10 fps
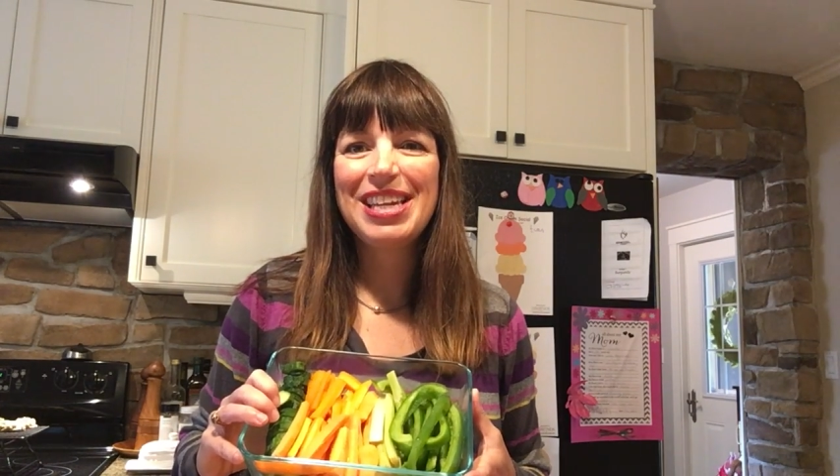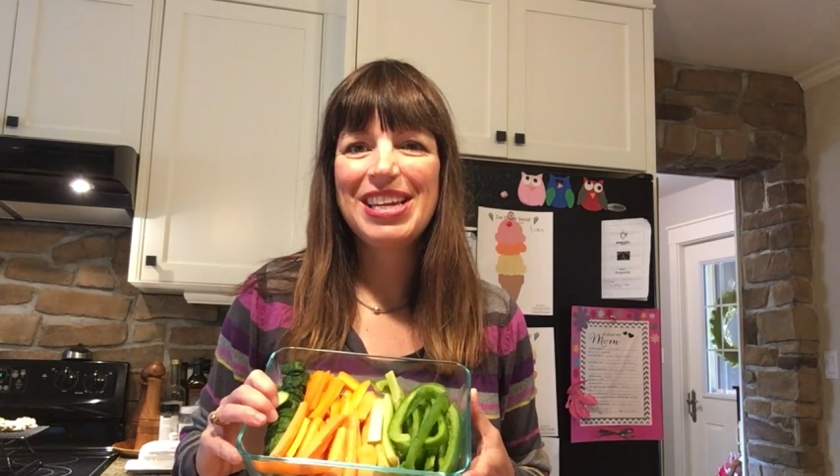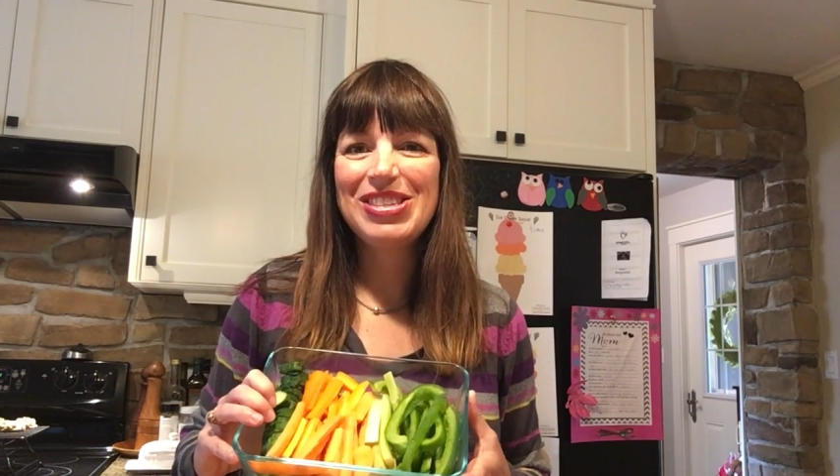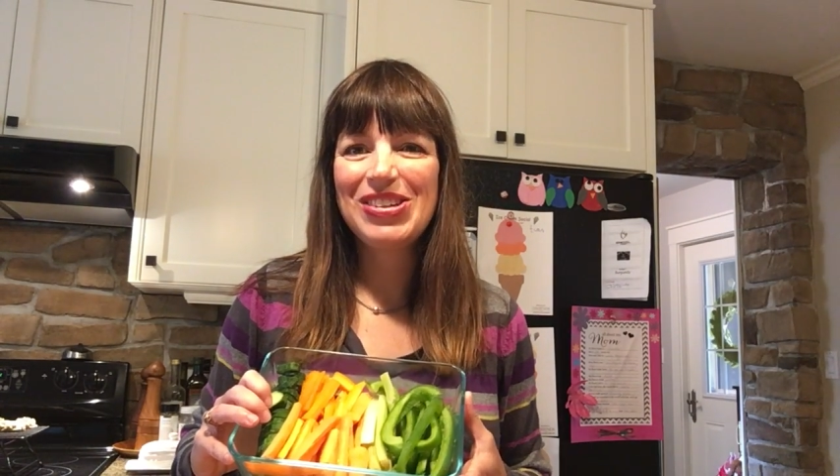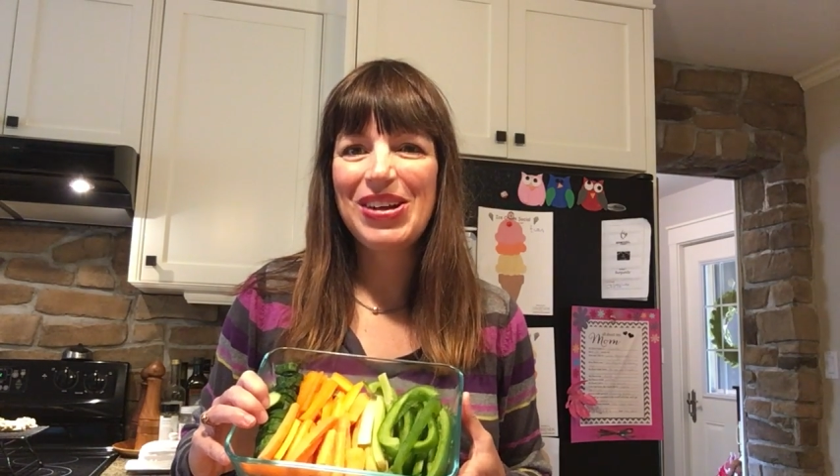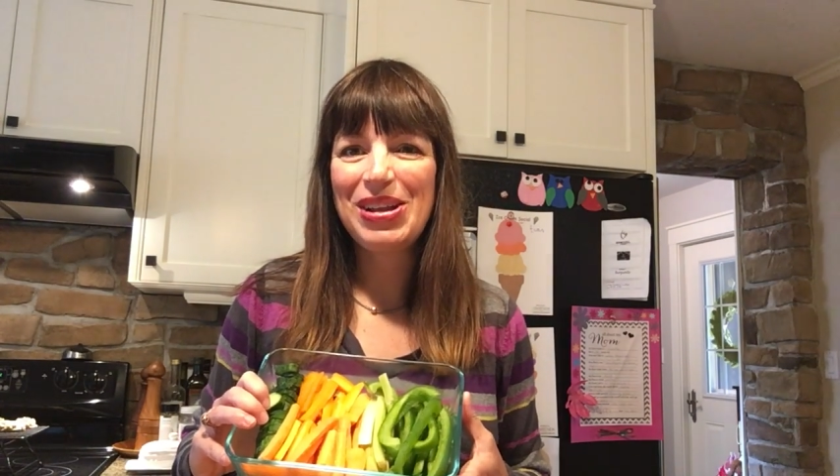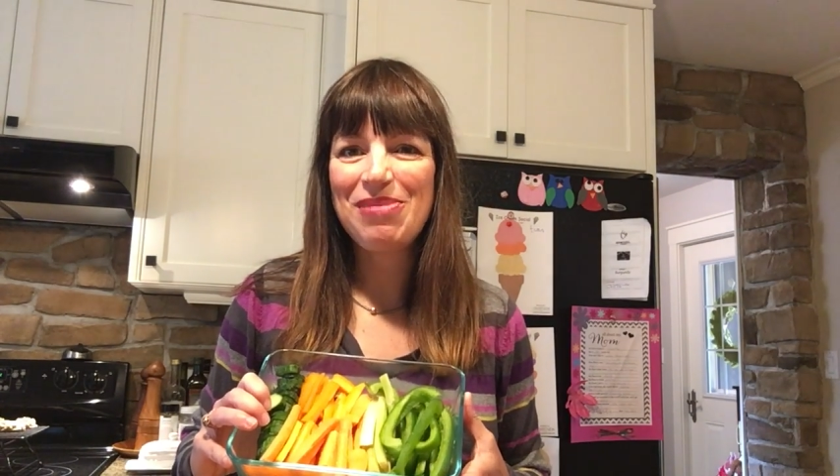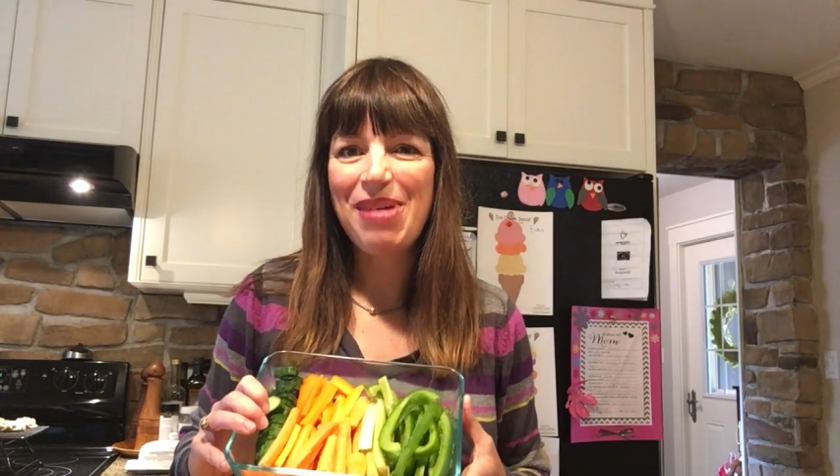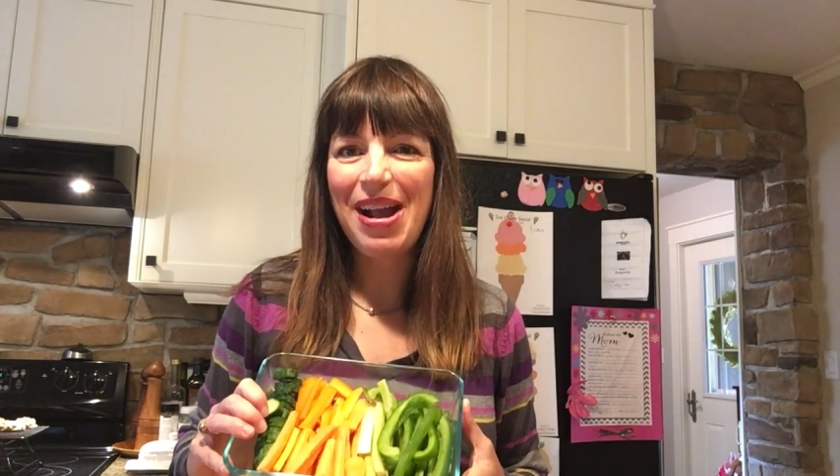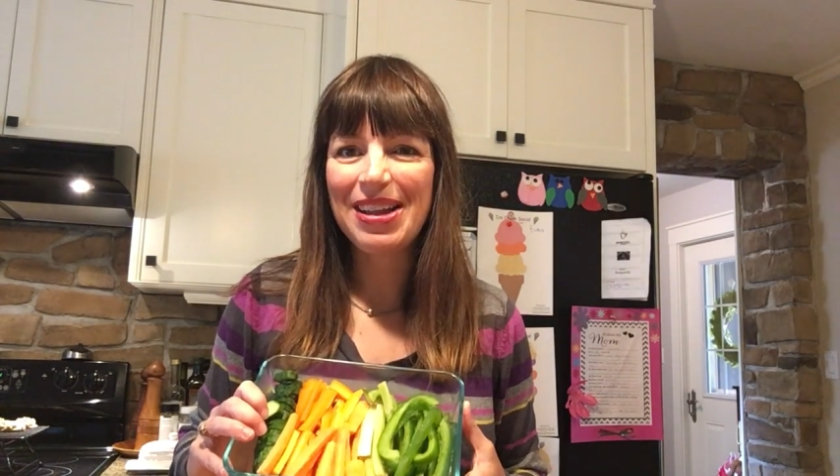kids are
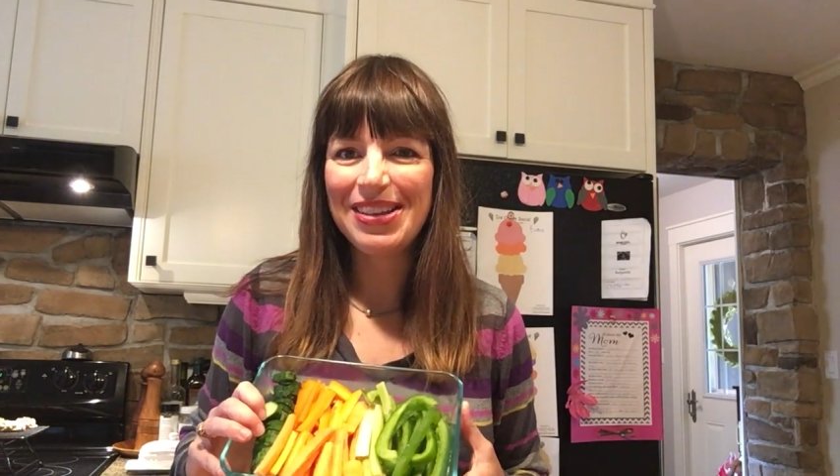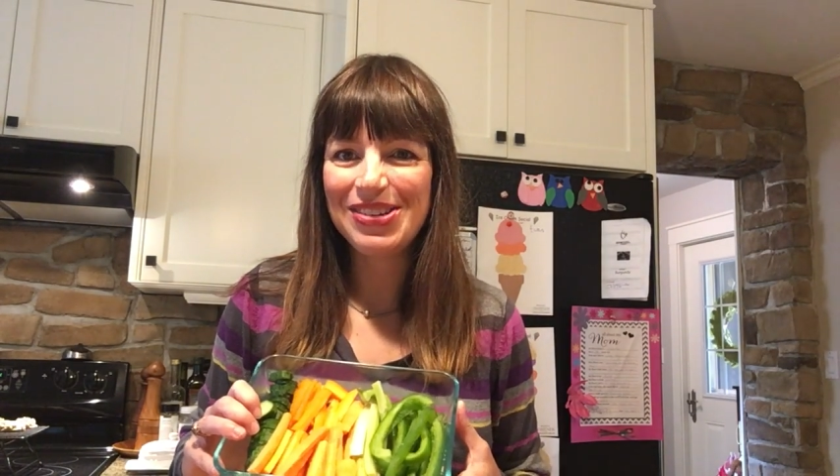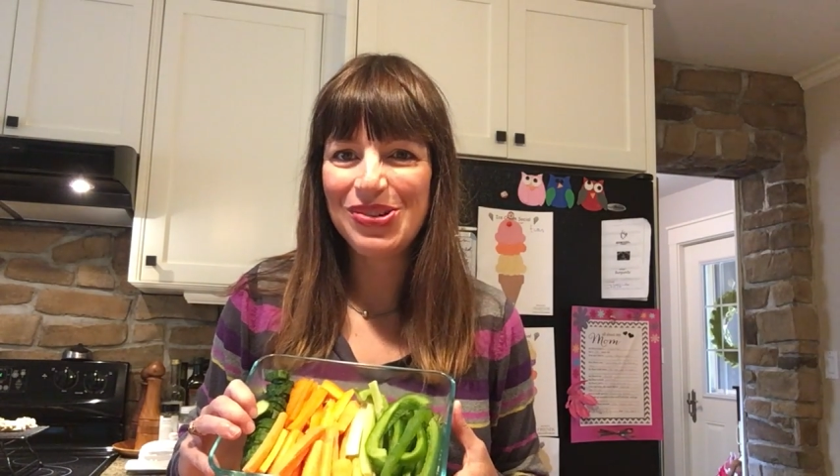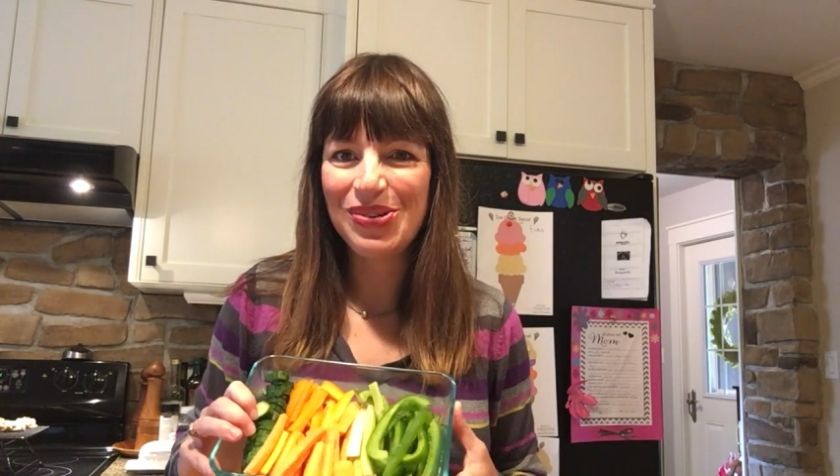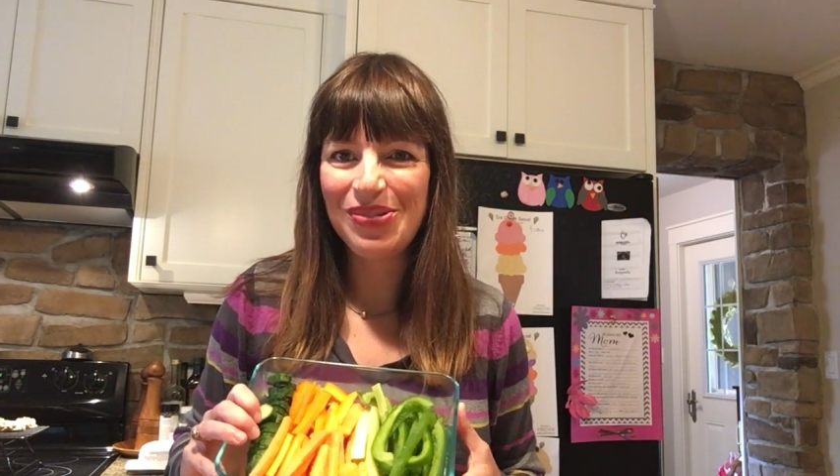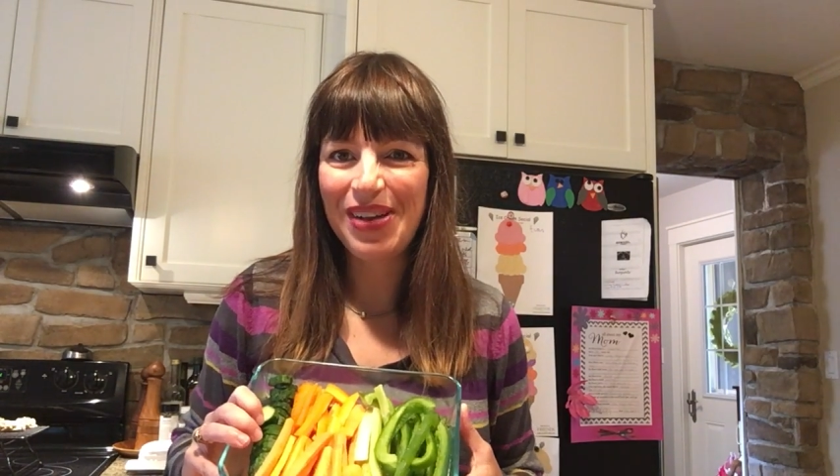getting back into a